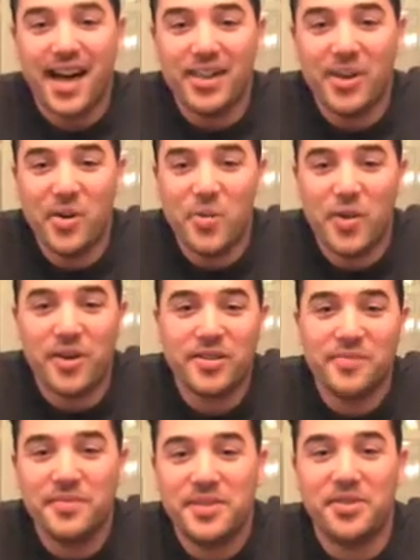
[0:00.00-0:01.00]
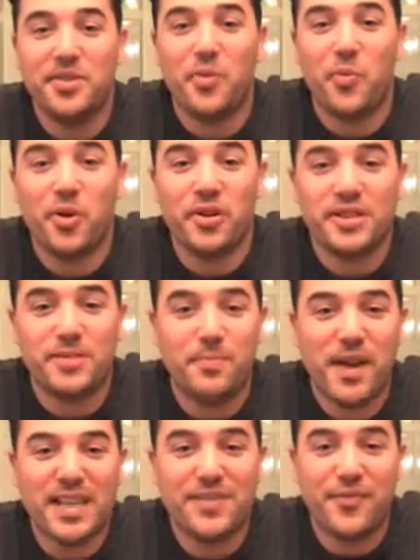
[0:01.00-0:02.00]
Hello, welcome to the world's
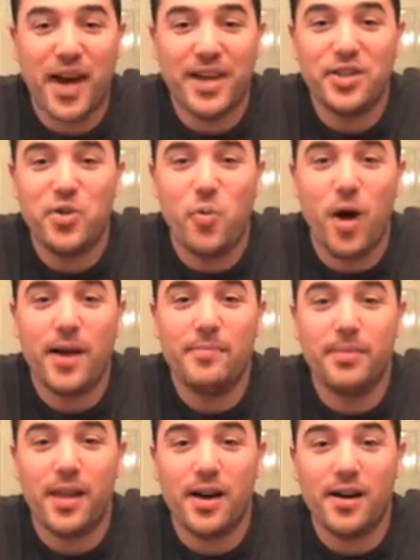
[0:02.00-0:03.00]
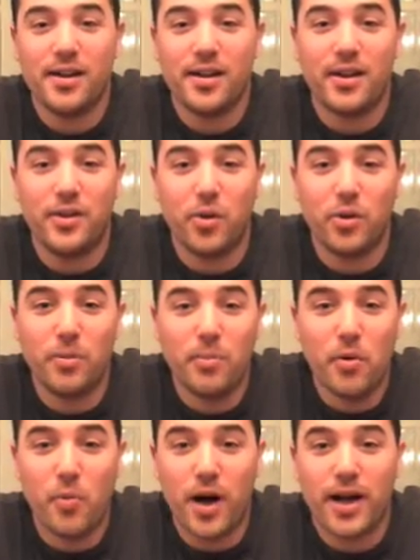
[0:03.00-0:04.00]
best value wine blog,
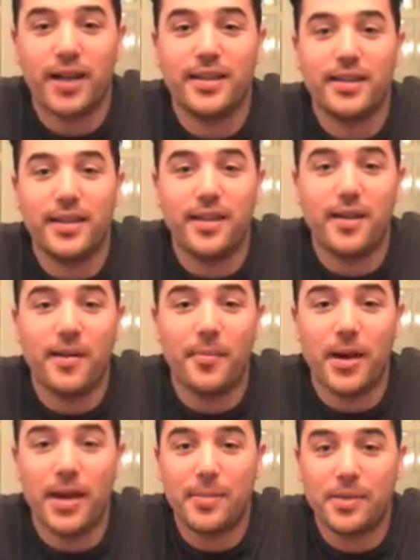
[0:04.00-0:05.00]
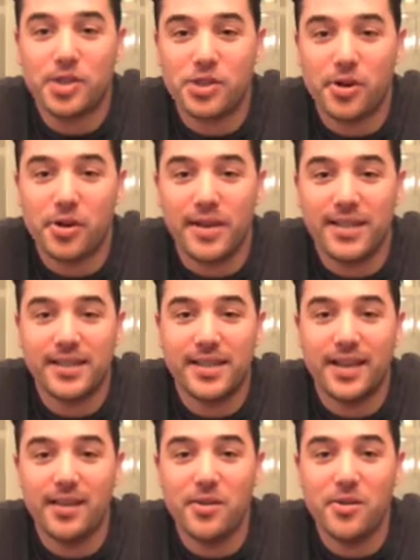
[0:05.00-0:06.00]
Notable Wine. My name is Sean
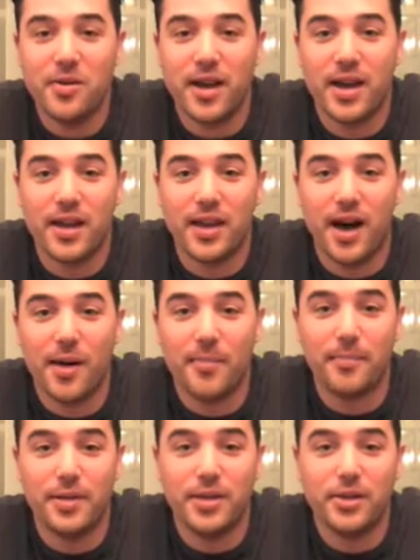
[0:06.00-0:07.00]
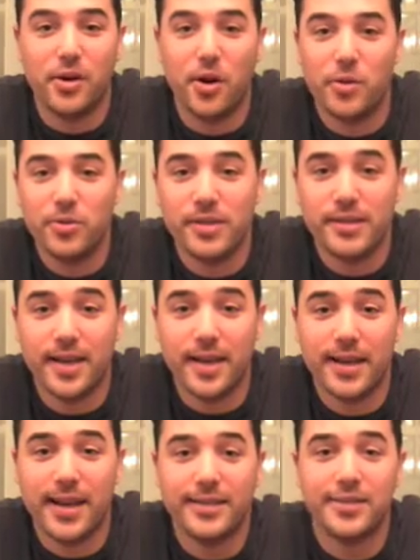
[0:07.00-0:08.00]
Antonello and I'll be your host
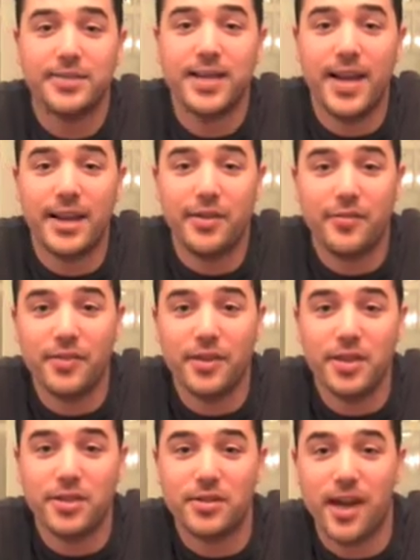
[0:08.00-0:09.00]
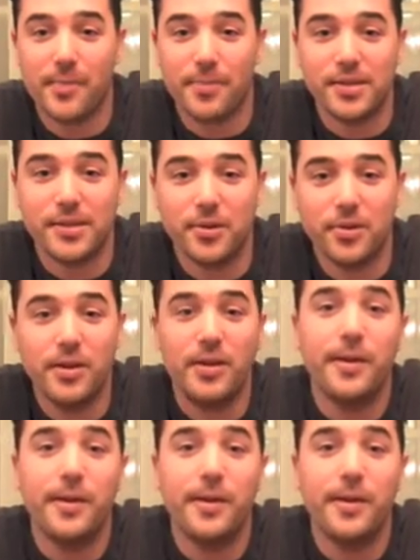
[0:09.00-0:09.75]
and entertainer for this episode.